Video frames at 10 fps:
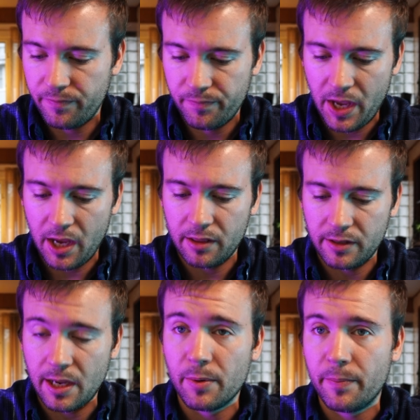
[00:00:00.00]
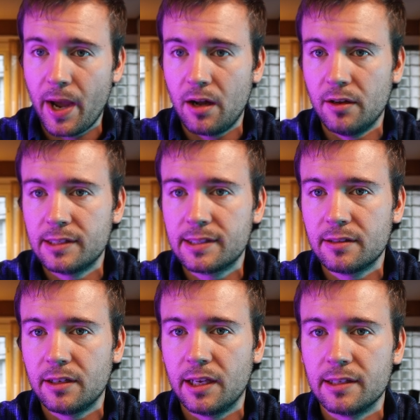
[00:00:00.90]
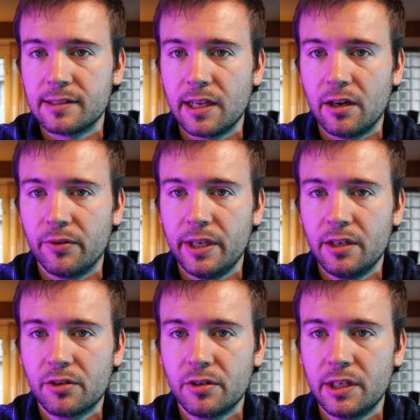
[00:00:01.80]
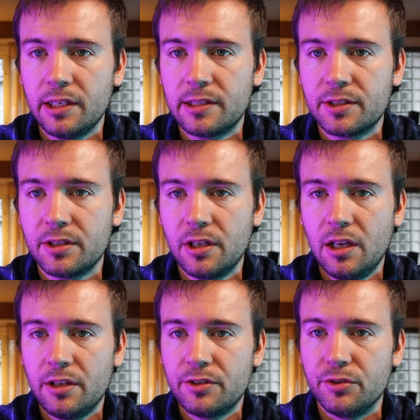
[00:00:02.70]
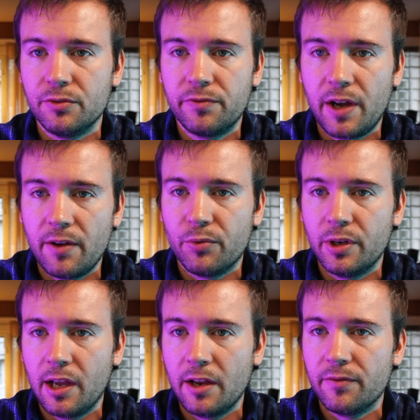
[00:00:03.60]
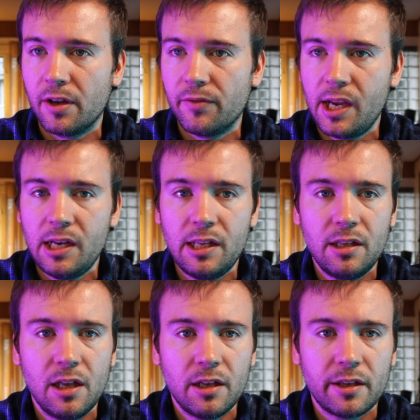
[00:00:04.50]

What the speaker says: and the debit balance has now increased to $519,580,